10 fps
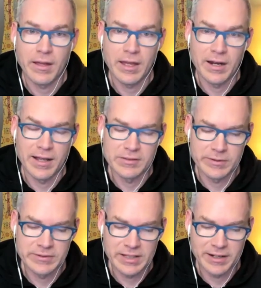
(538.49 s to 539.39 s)
And as
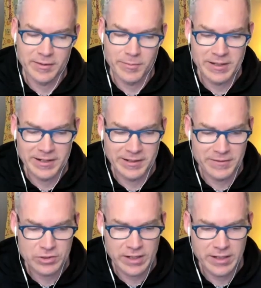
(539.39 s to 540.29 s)
we've said at the beginning of
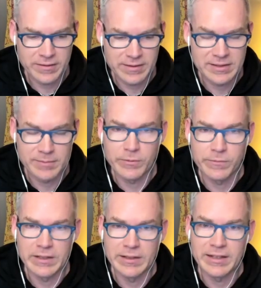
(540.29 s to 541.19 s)
this training, the simple
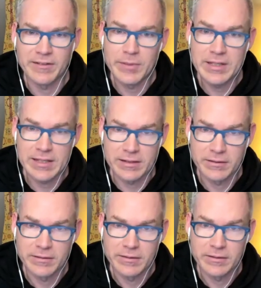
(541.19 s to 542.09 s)
feeling of being.
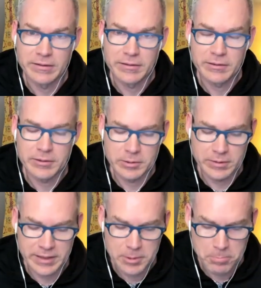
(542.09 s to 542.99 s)

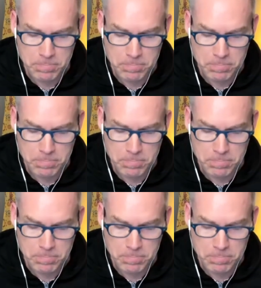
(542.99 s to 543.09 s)
Okay.